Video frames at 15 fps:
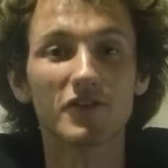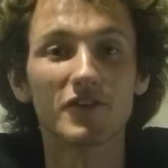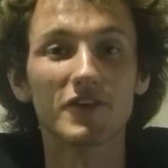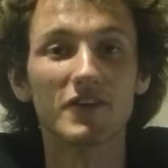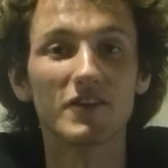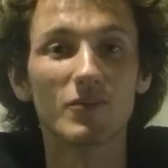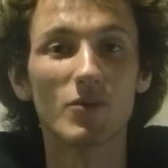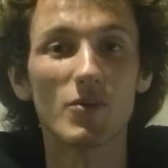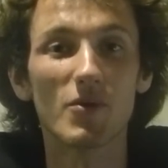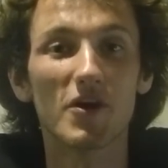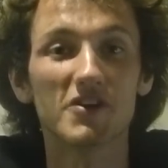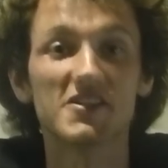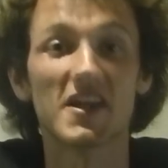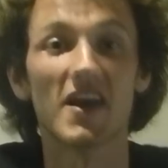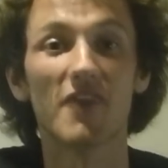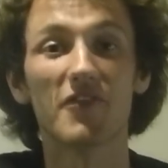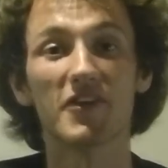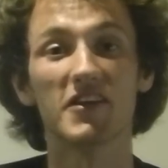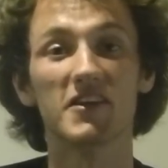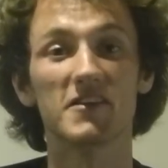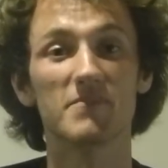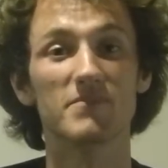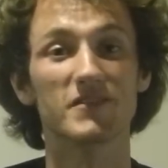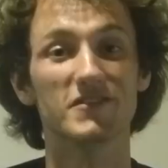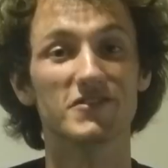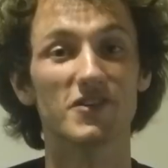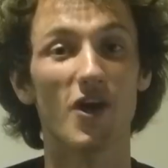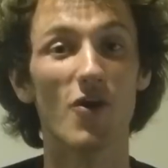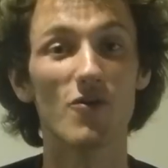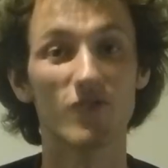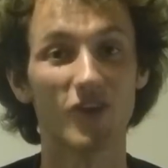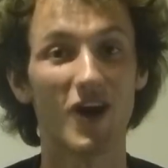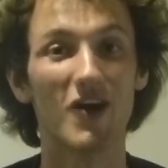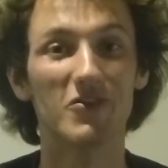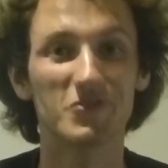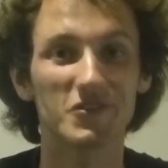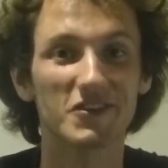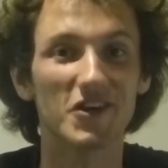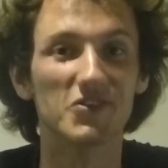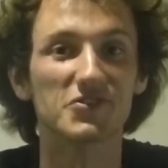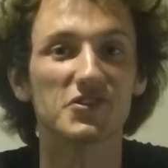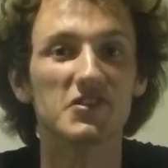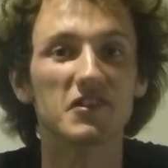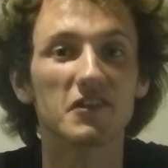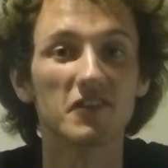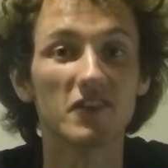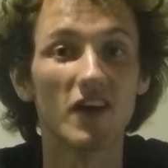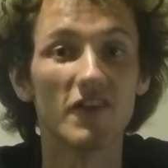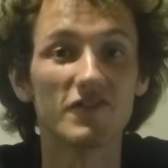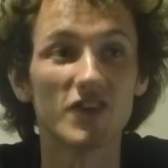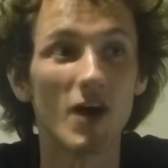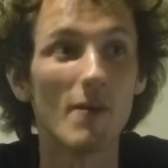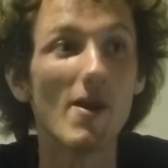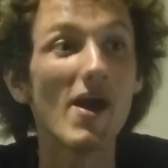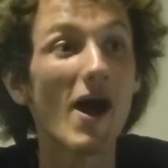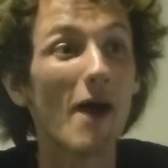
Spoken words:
and we worked out that he had been to over 100 countries in his lifetime.